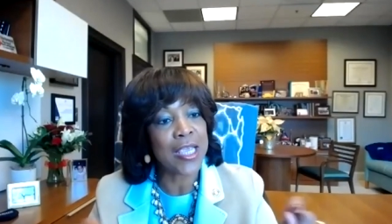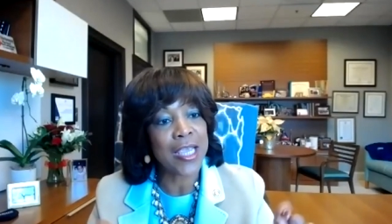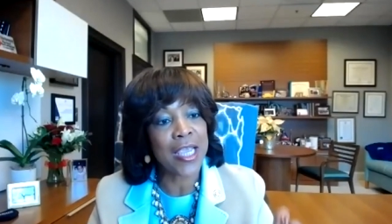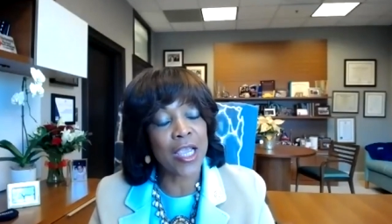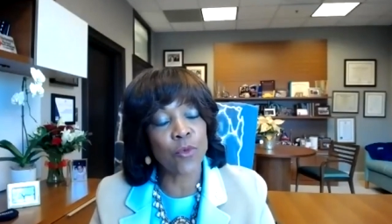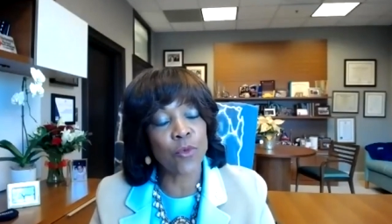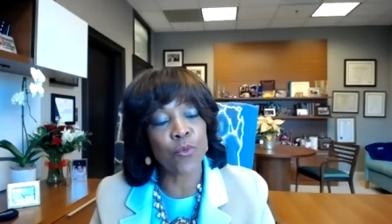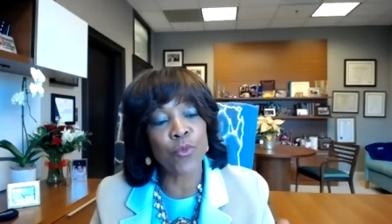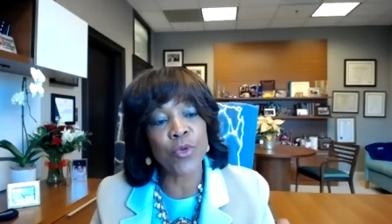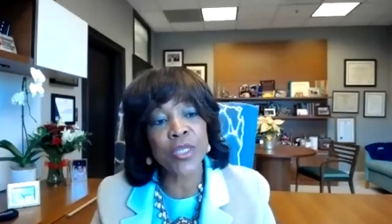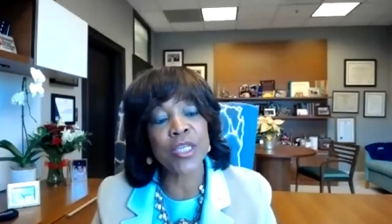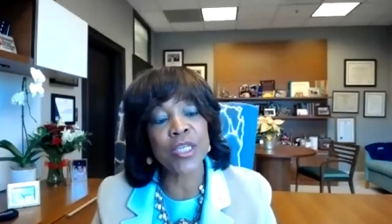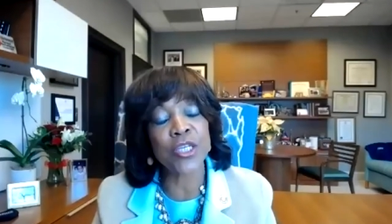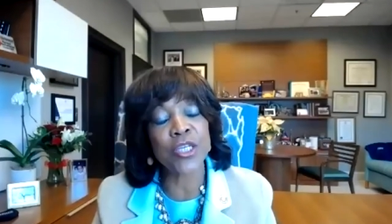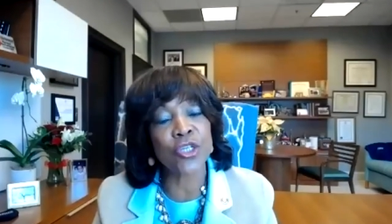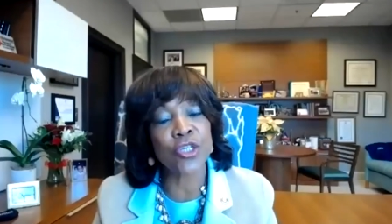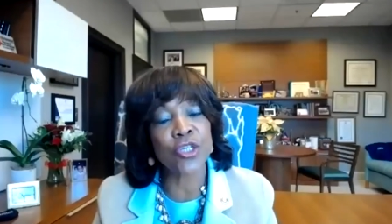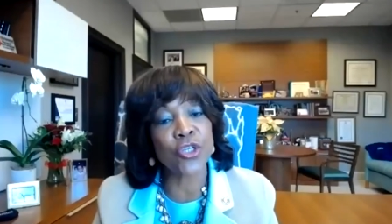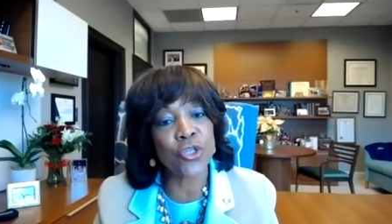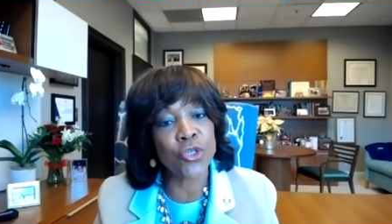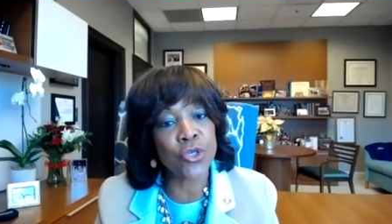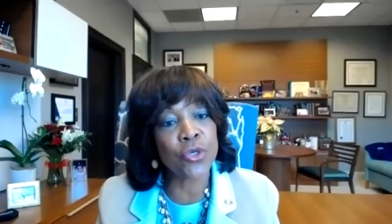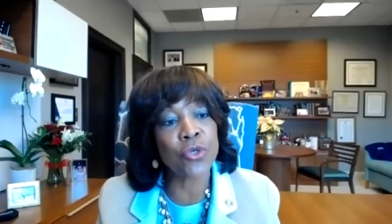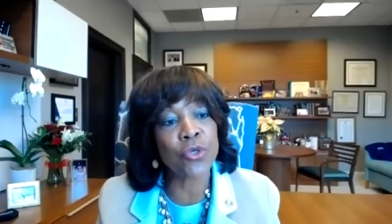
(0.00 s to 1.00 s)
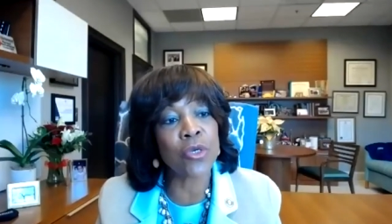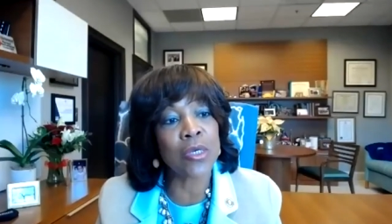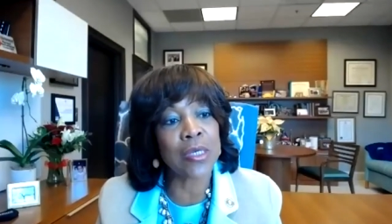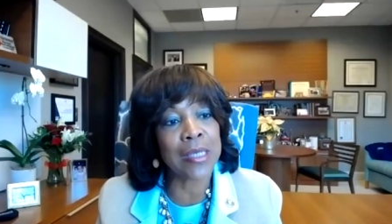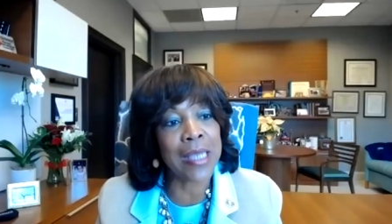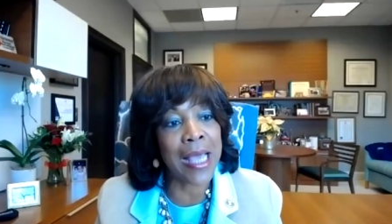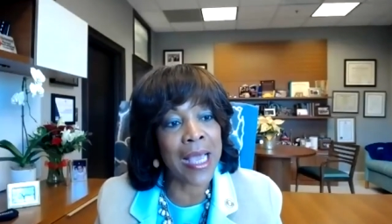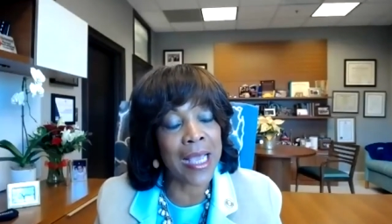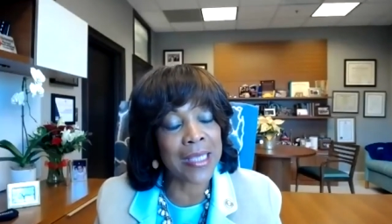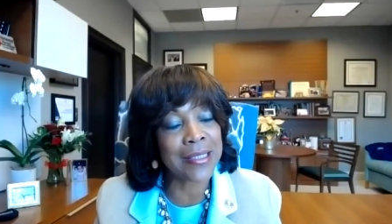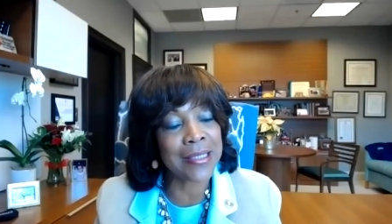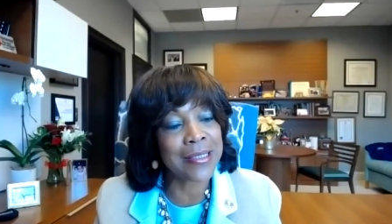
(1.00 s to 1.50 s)
and we need to
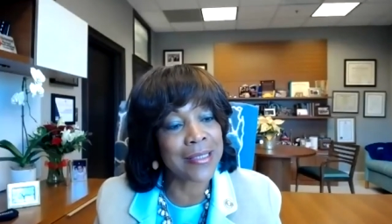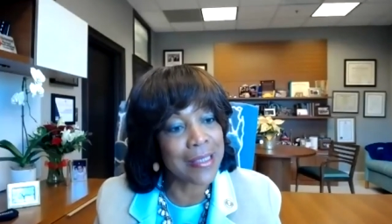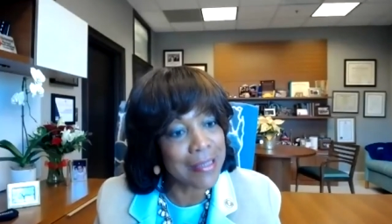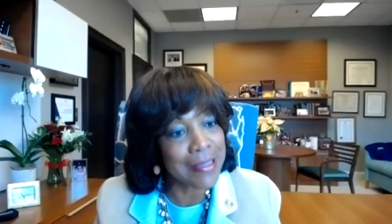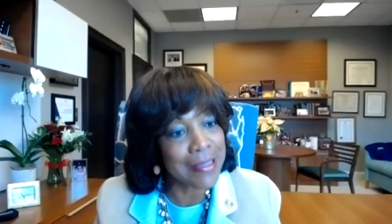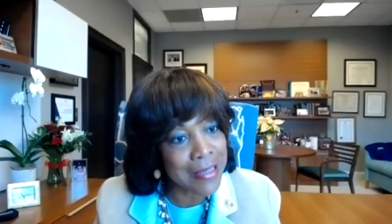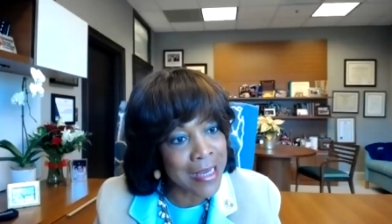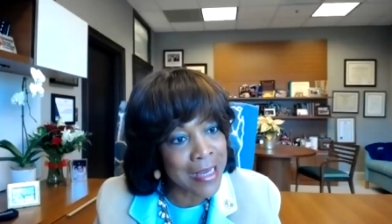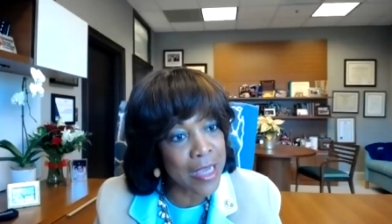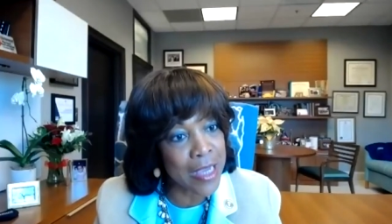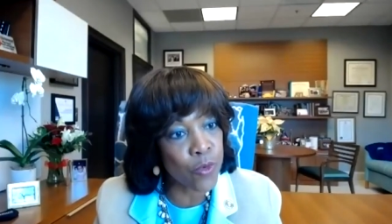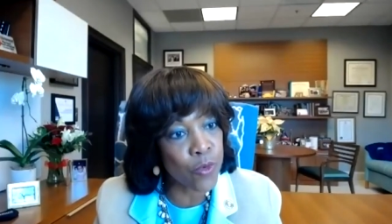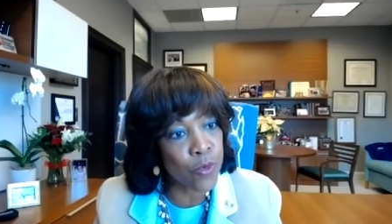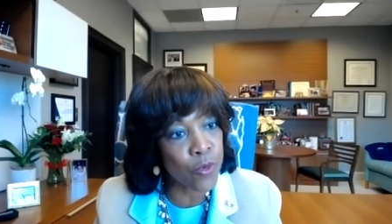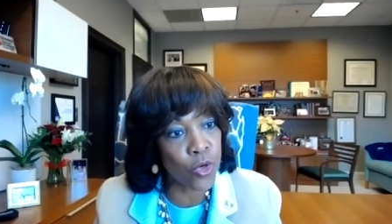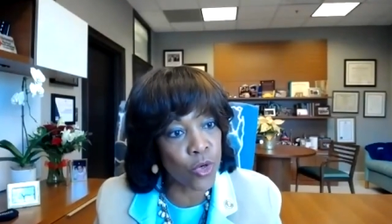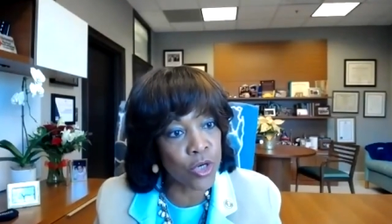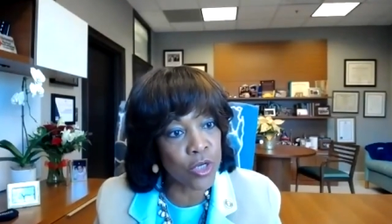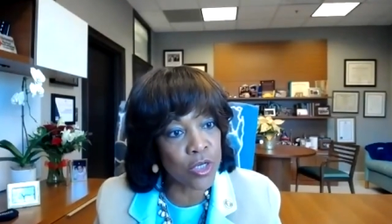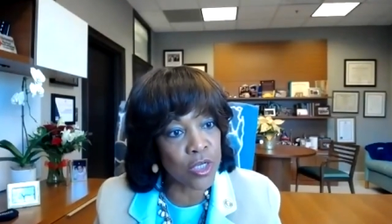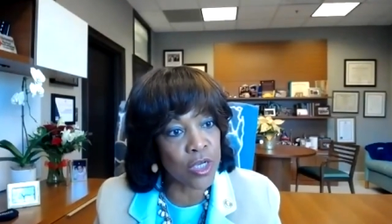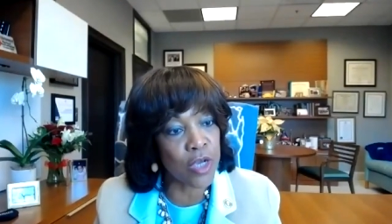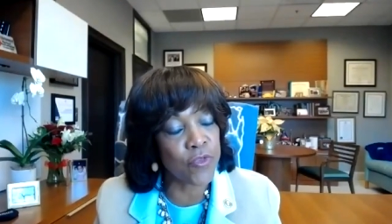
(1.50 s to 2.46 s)
utilize the network